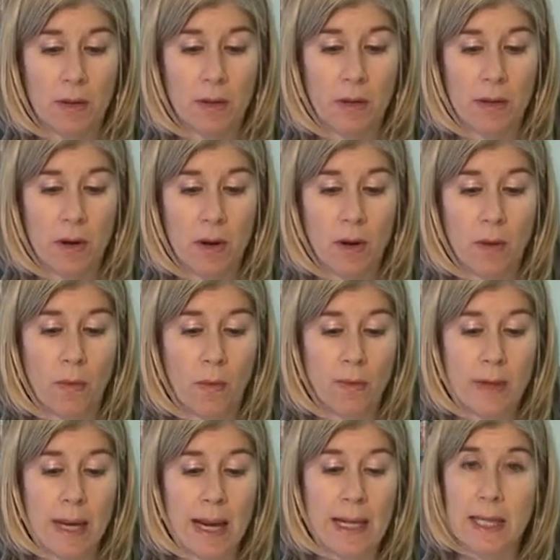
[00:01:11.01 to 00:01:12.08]
So
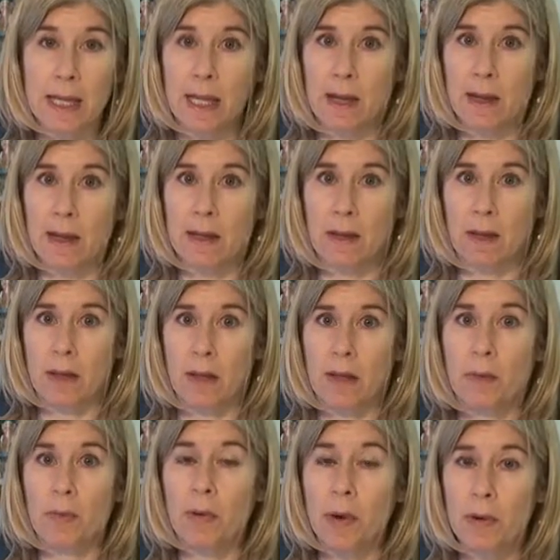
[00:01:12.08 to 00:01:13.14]
the idea is that
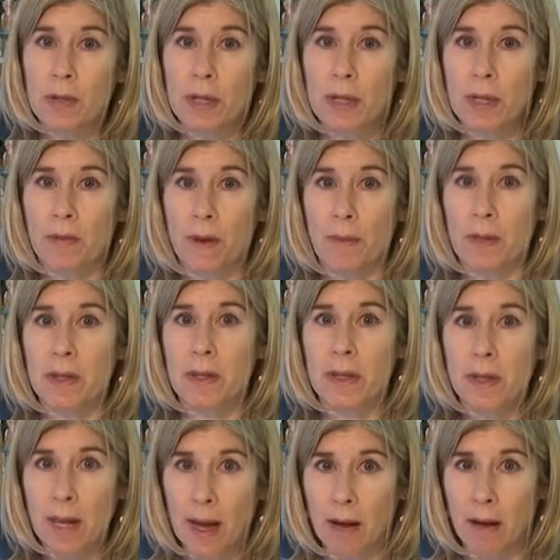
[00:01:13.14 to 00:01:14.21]
this proceeds from the
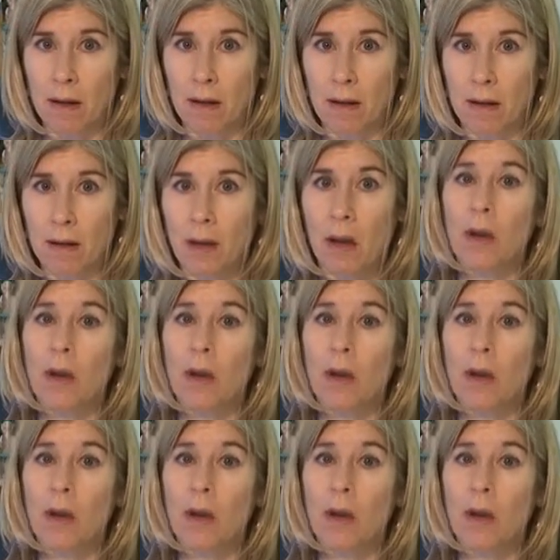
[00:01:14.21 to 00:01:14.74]
sale